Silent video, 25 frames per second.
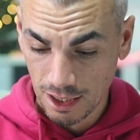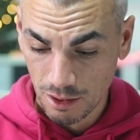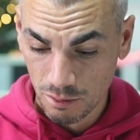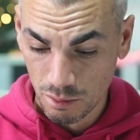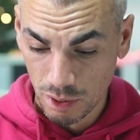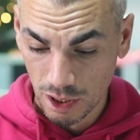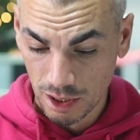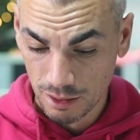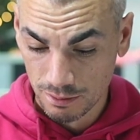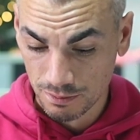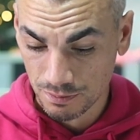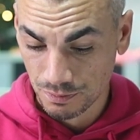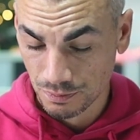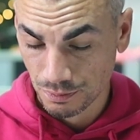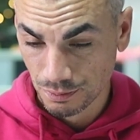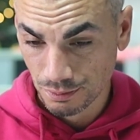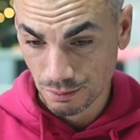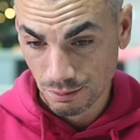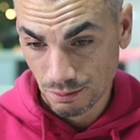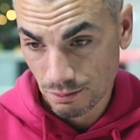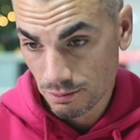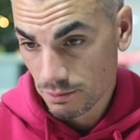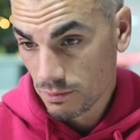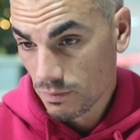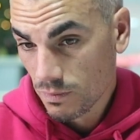But
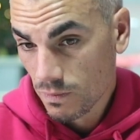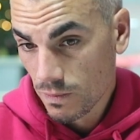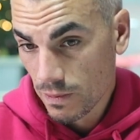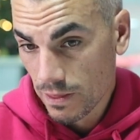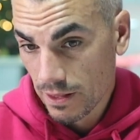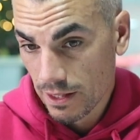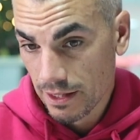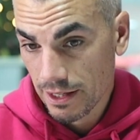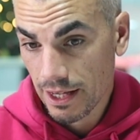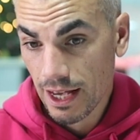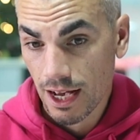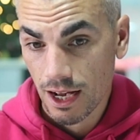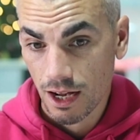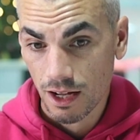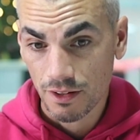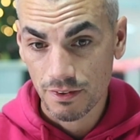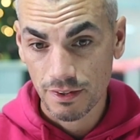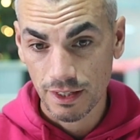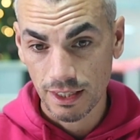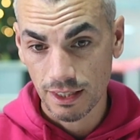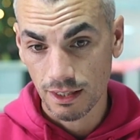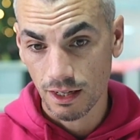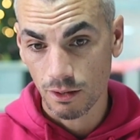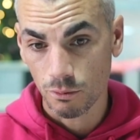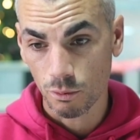I
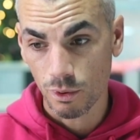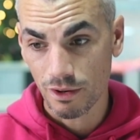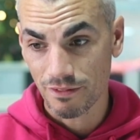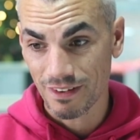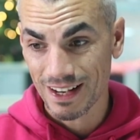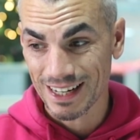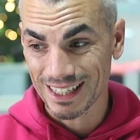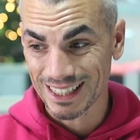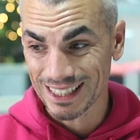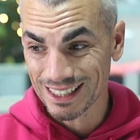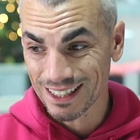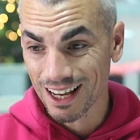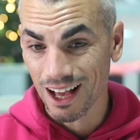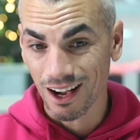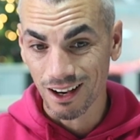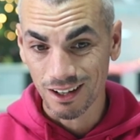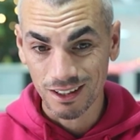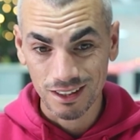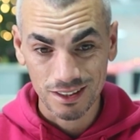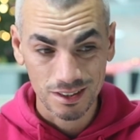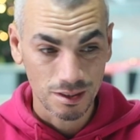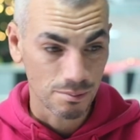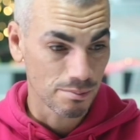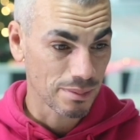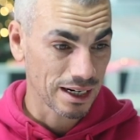think with any
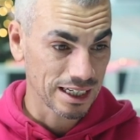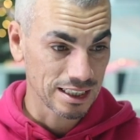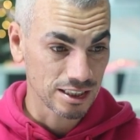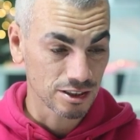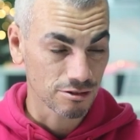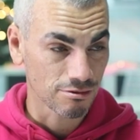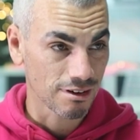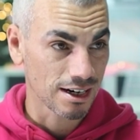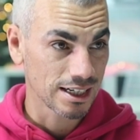luck, the base